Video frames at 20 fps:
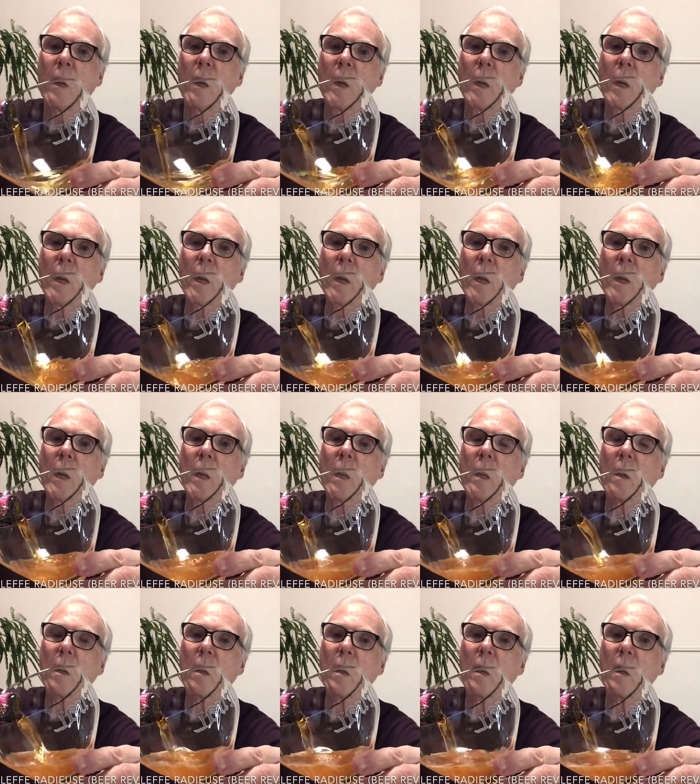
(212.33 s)

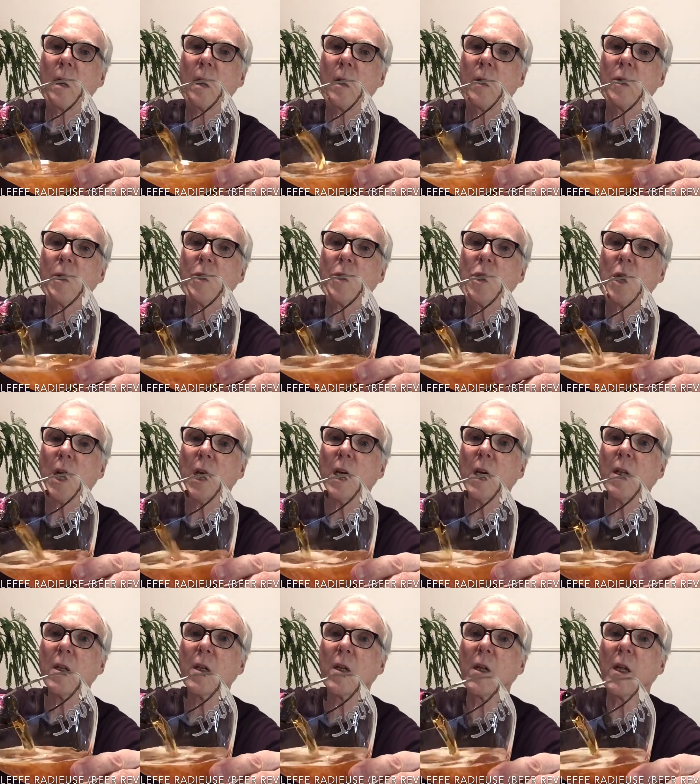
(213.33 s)
And just
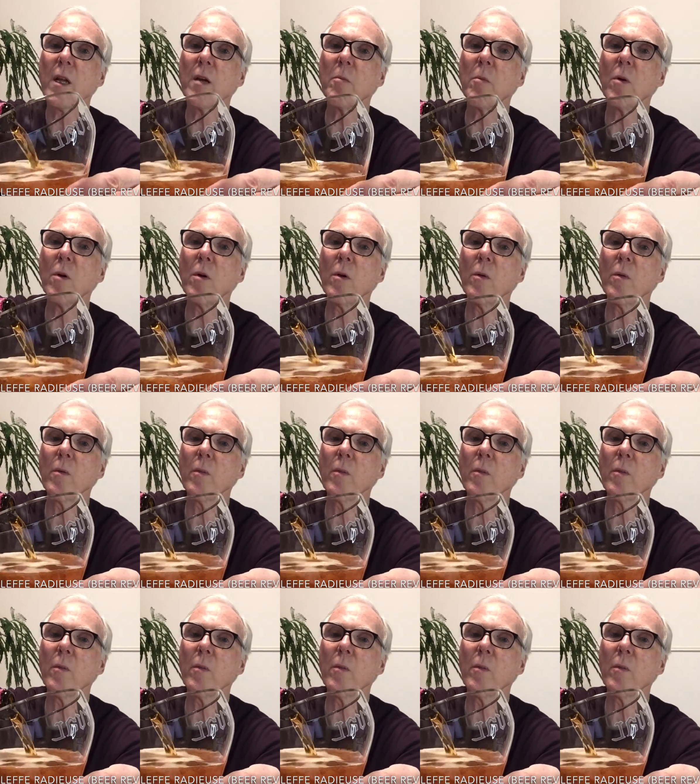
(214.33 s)
checking the label,